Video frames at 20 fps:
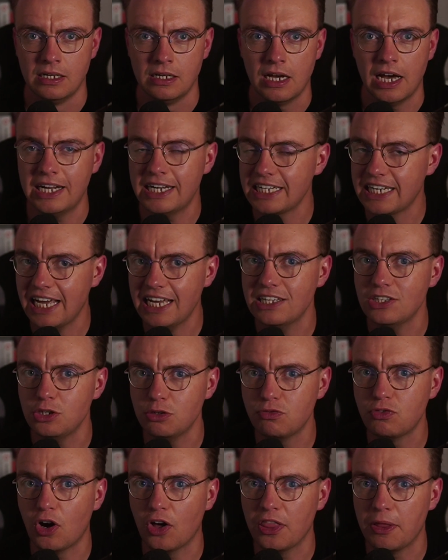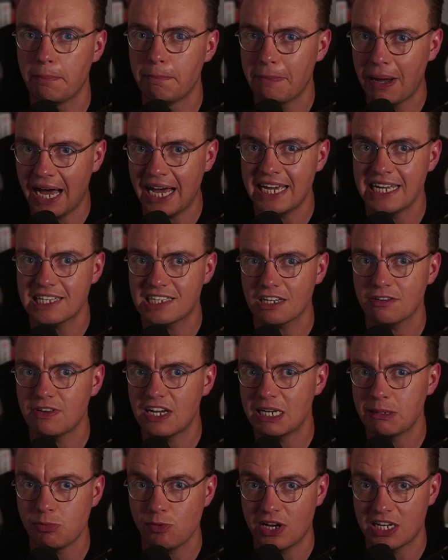And again, you've got the might of
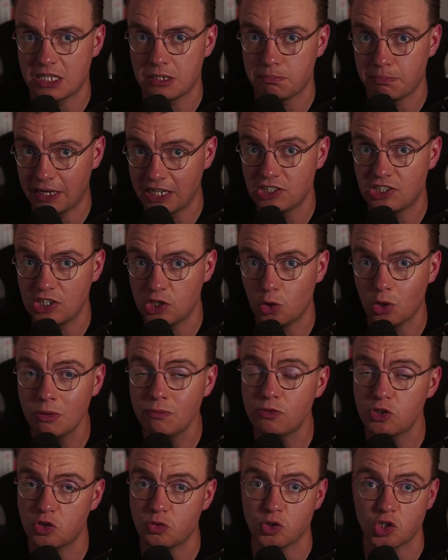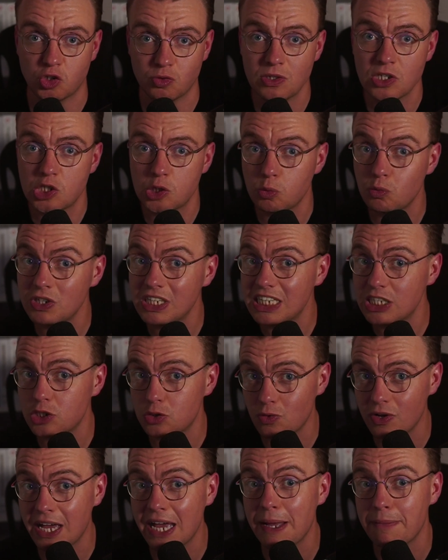AWS managing your infrastructure. And to
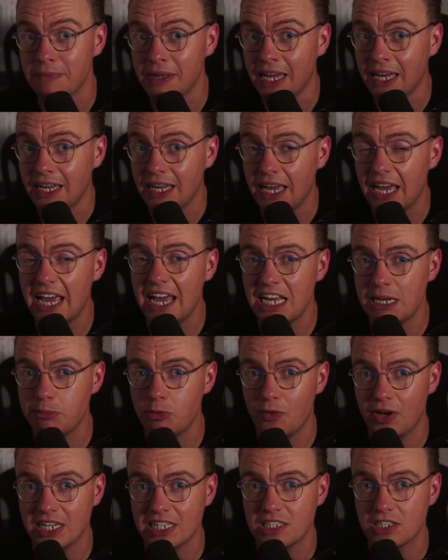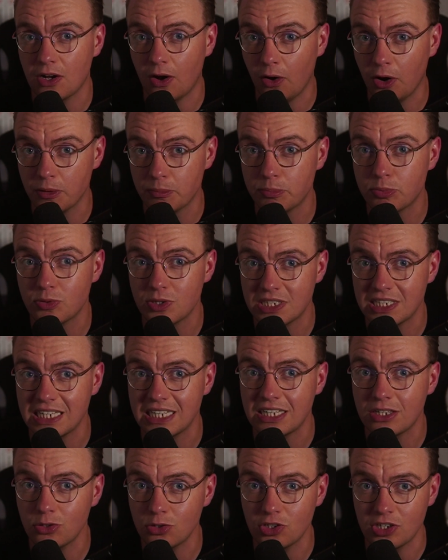reiterate, AWS are
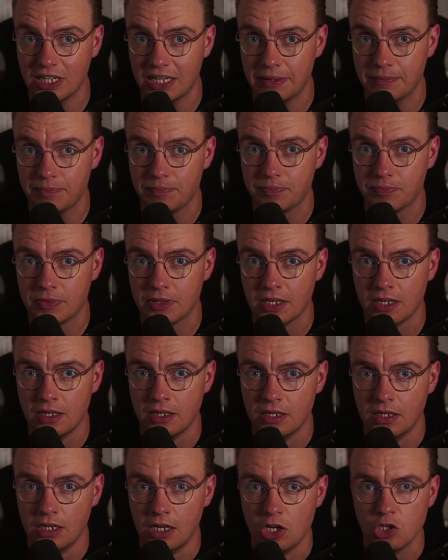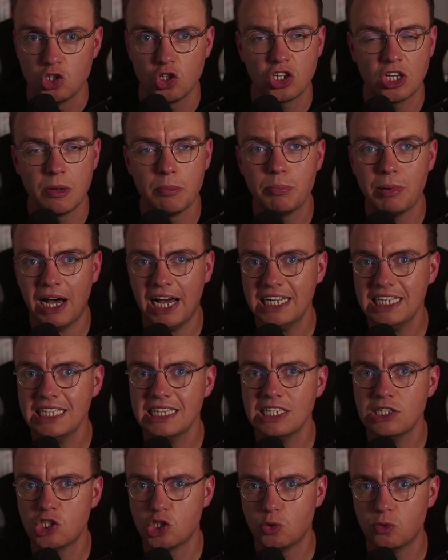pretty good at it. So combining
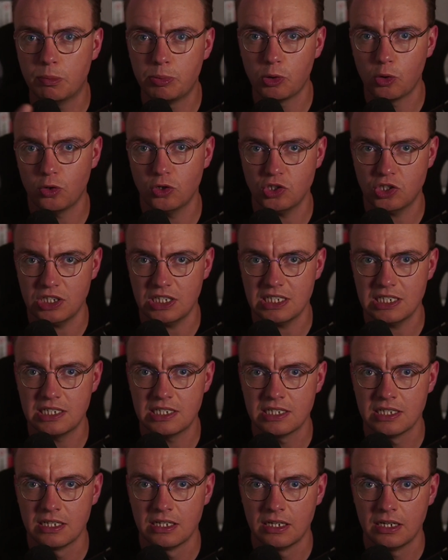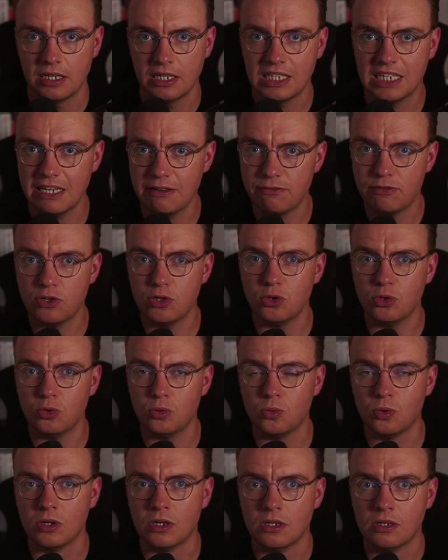these two approaches give
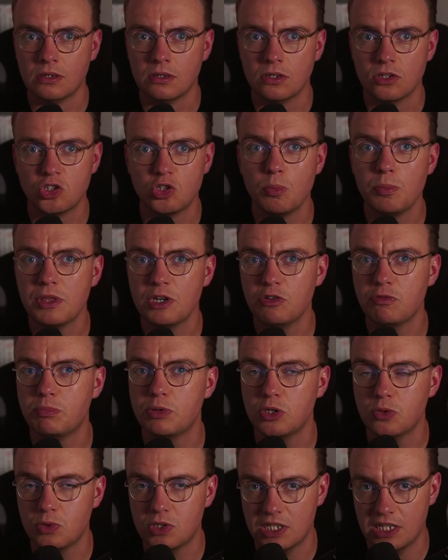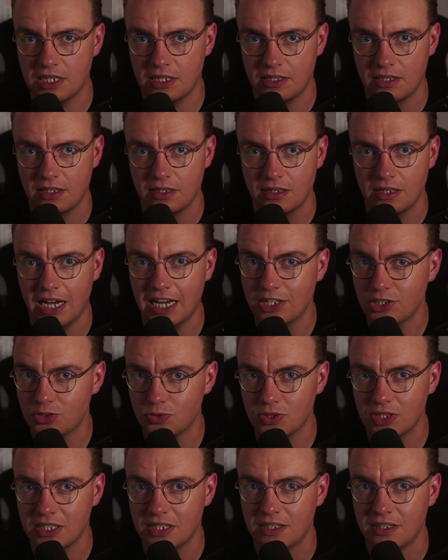you something of beauty
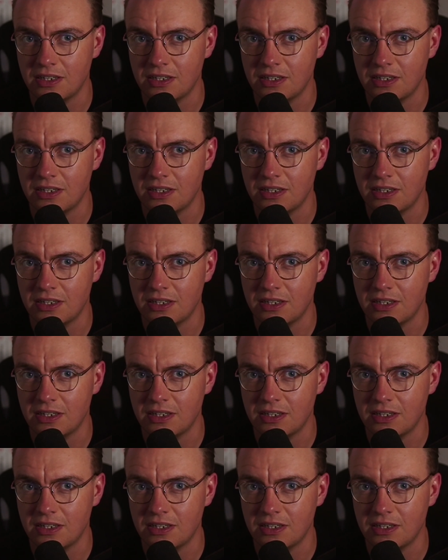actually.